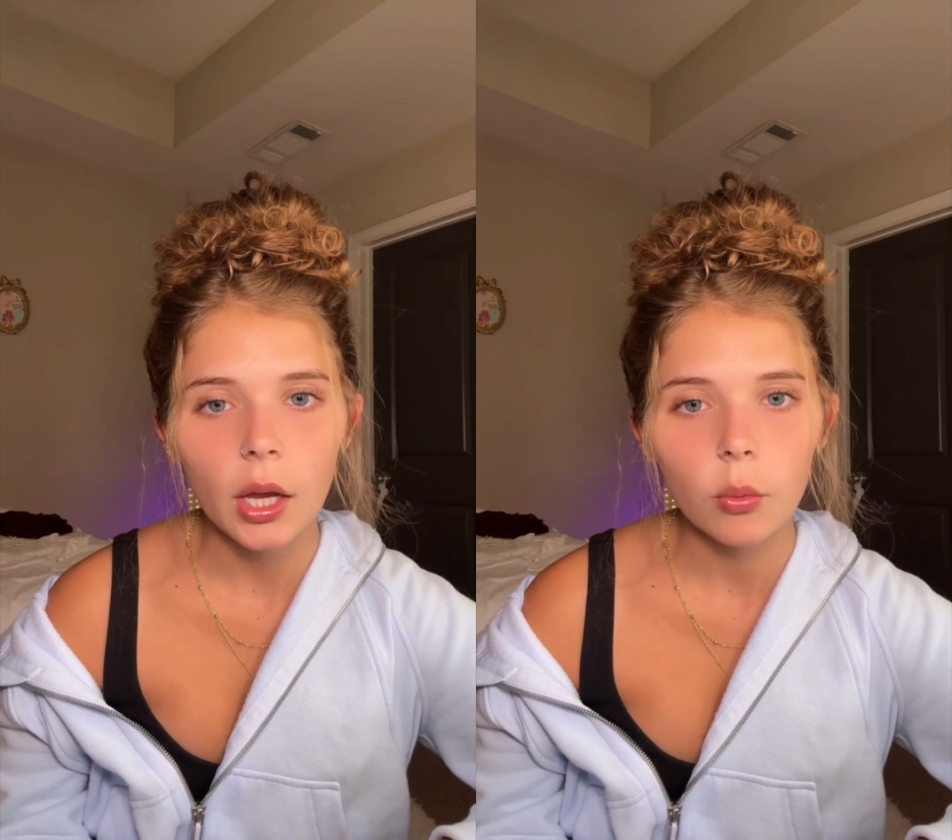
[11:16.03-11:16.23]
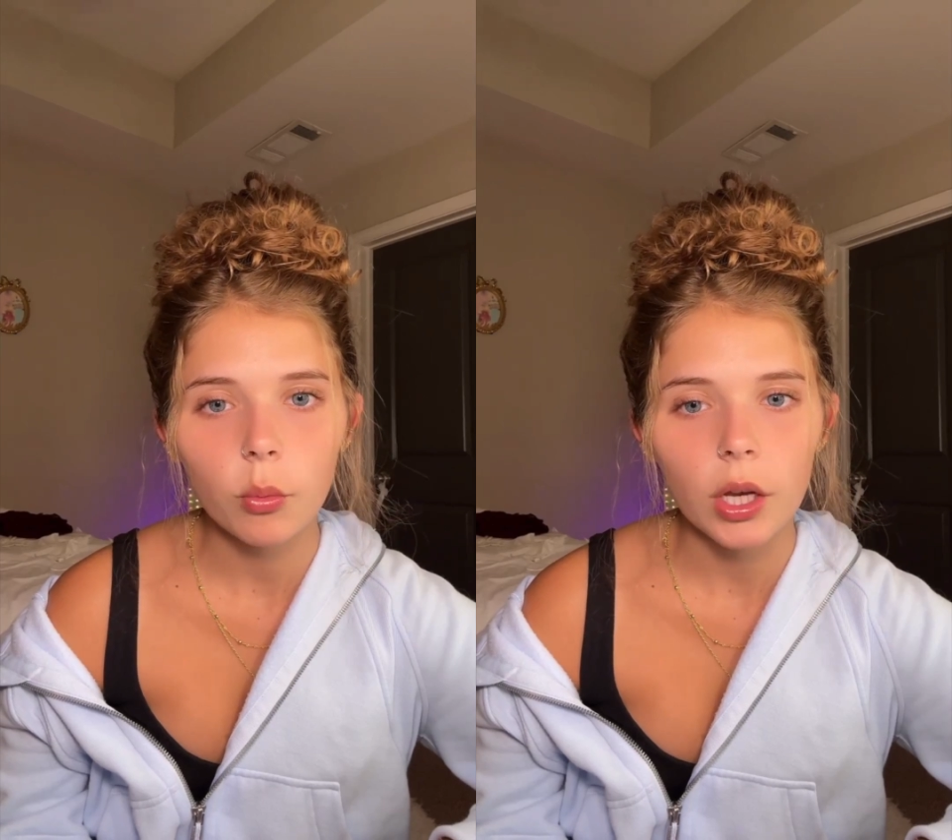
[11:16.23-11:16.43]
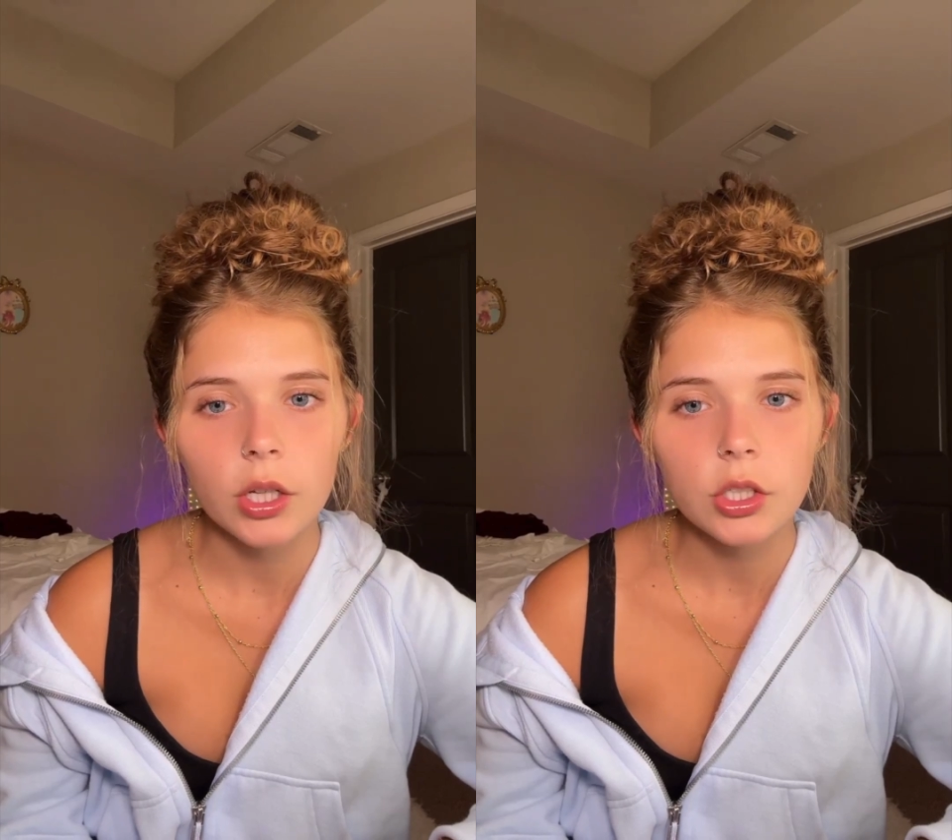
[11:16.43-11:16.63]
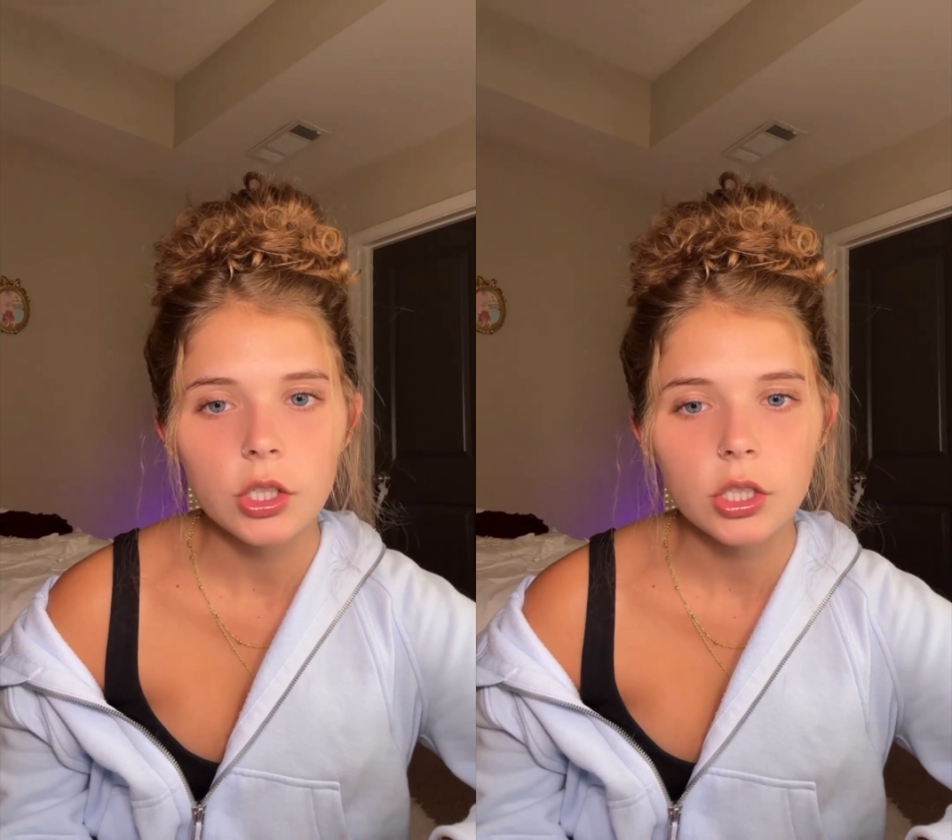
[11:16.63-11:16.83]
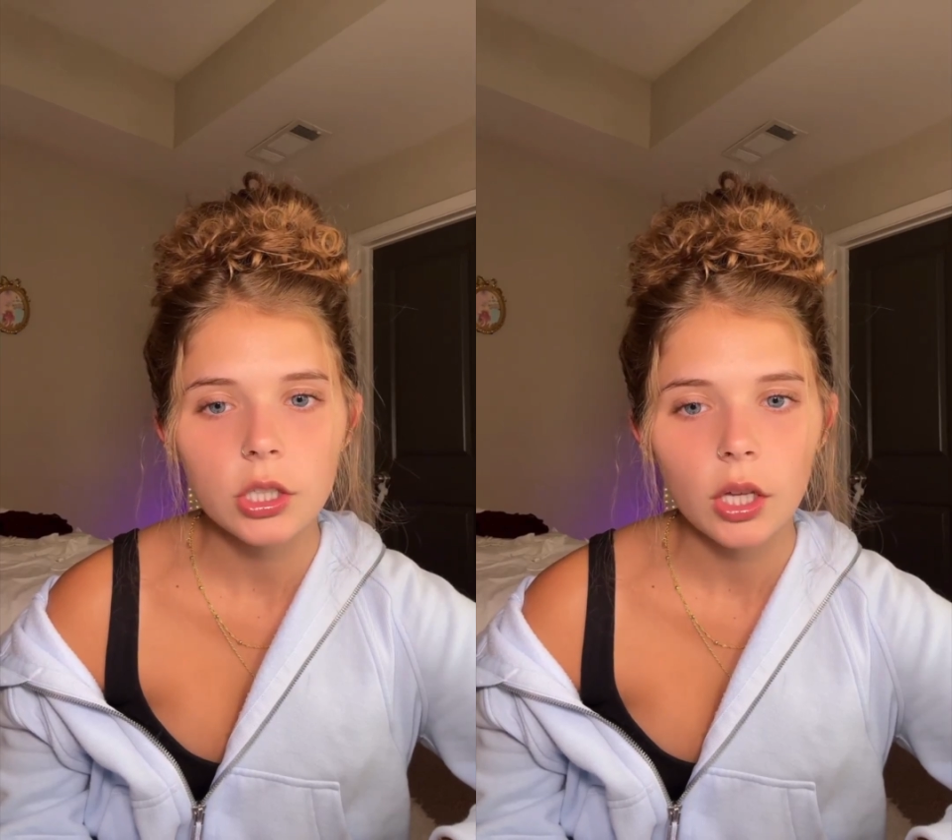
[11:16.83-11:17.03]
but of the
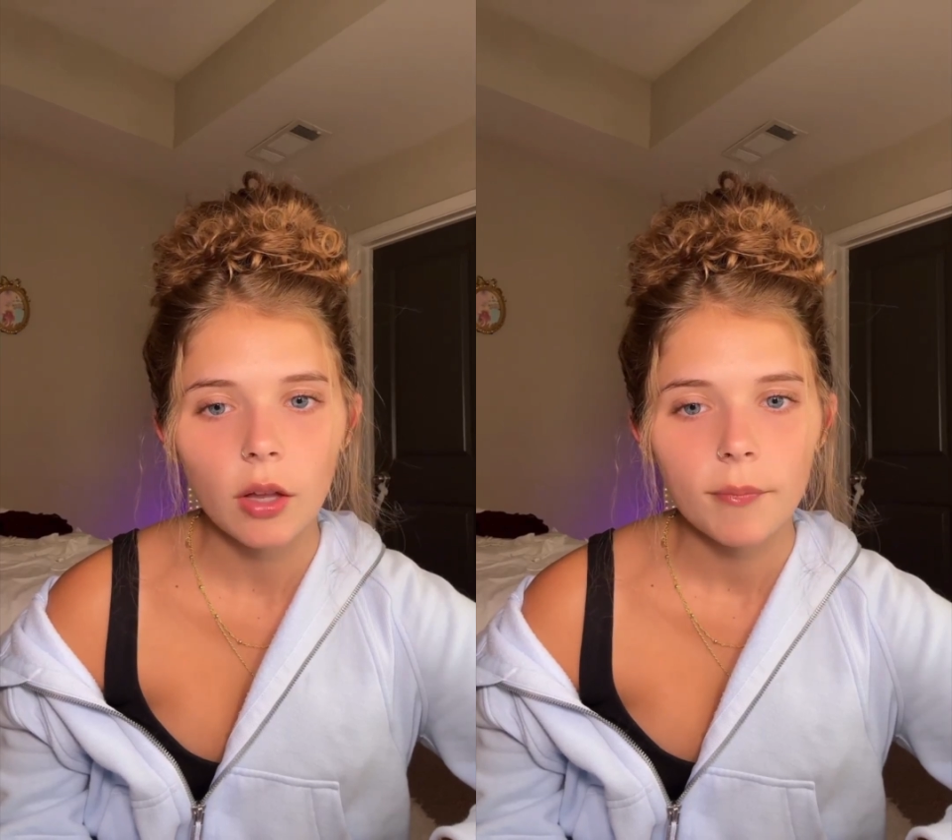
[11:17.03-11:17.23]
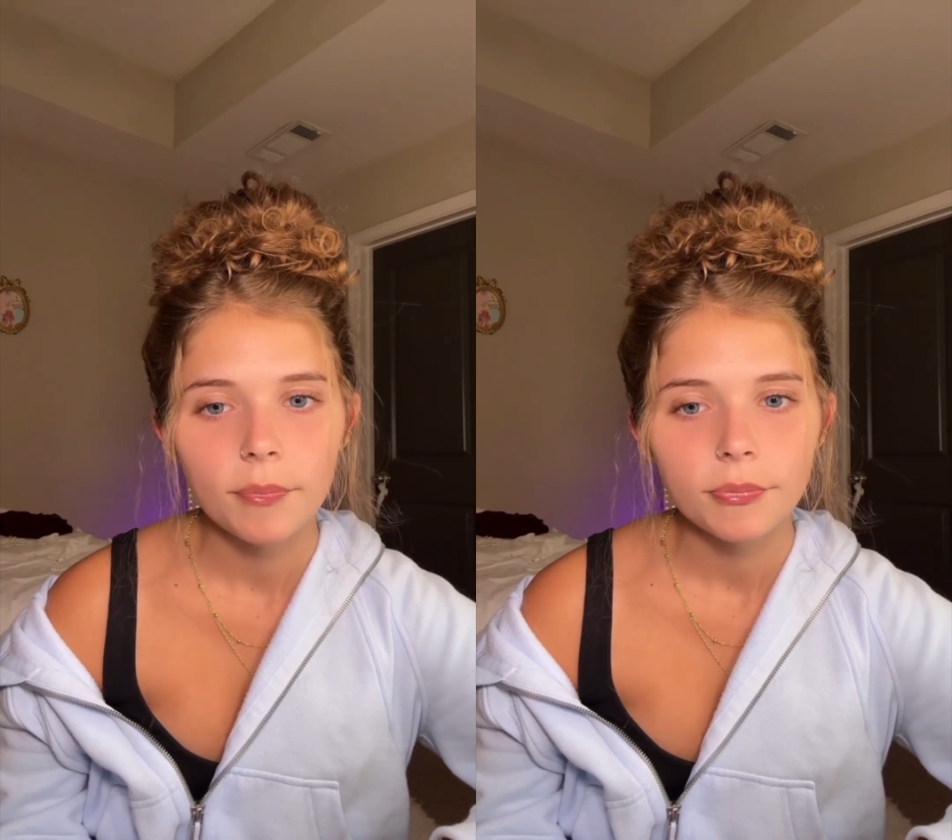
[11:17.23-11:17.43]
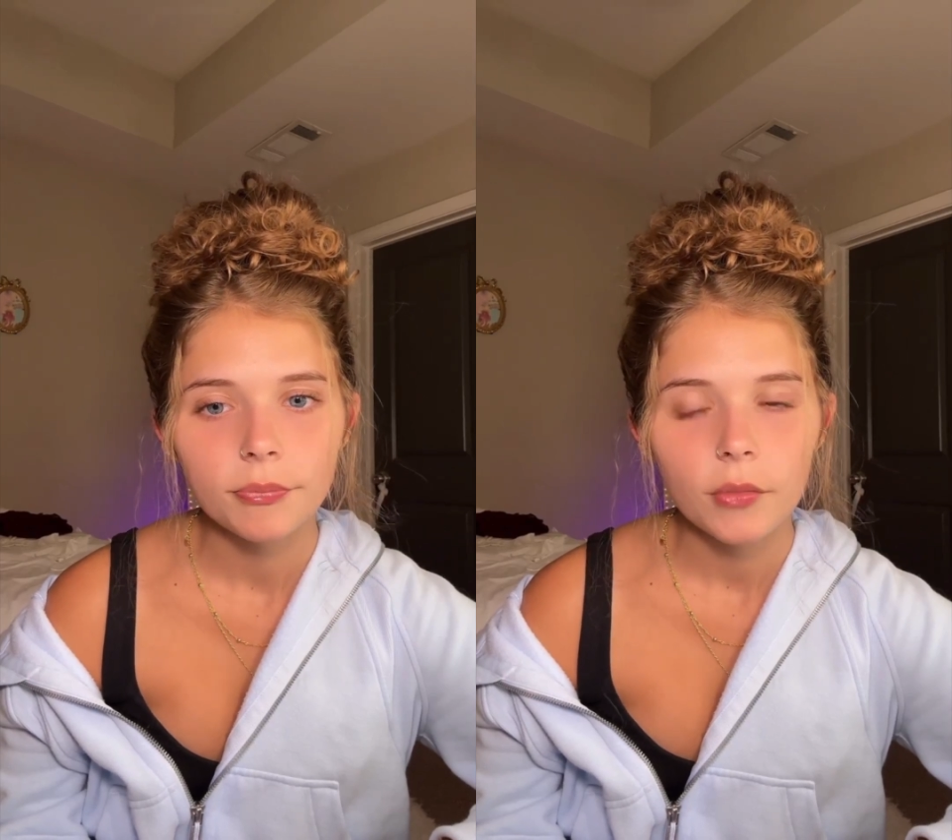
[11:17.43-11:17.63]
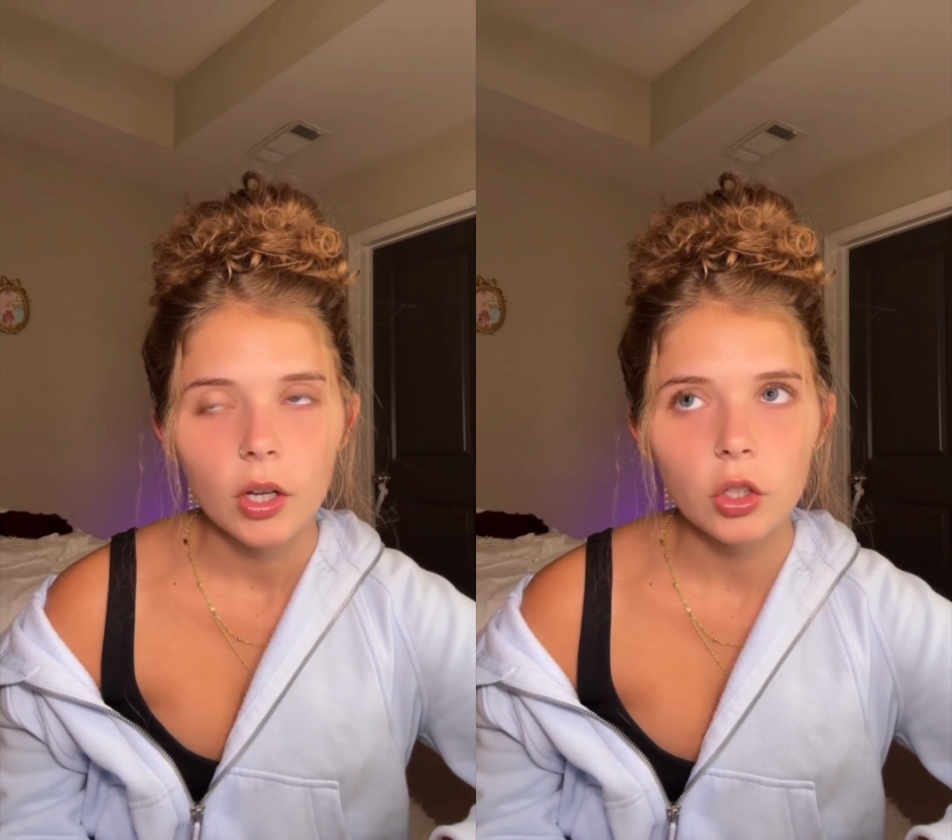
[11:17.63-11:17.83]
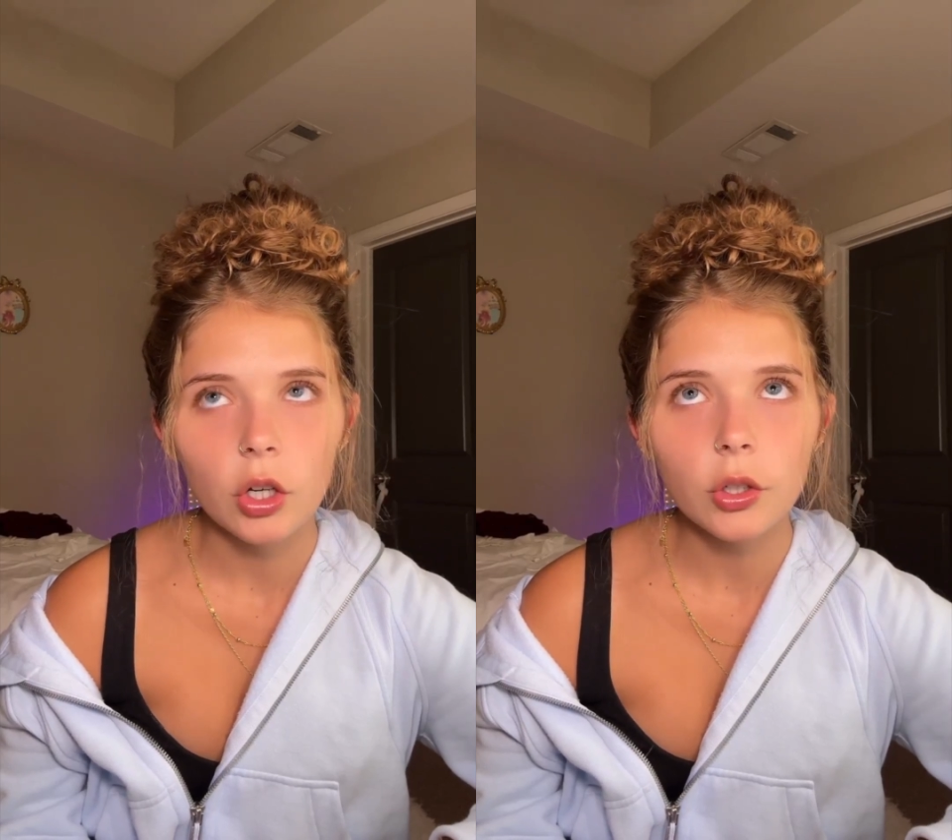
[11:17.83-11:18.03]
mind I say okay I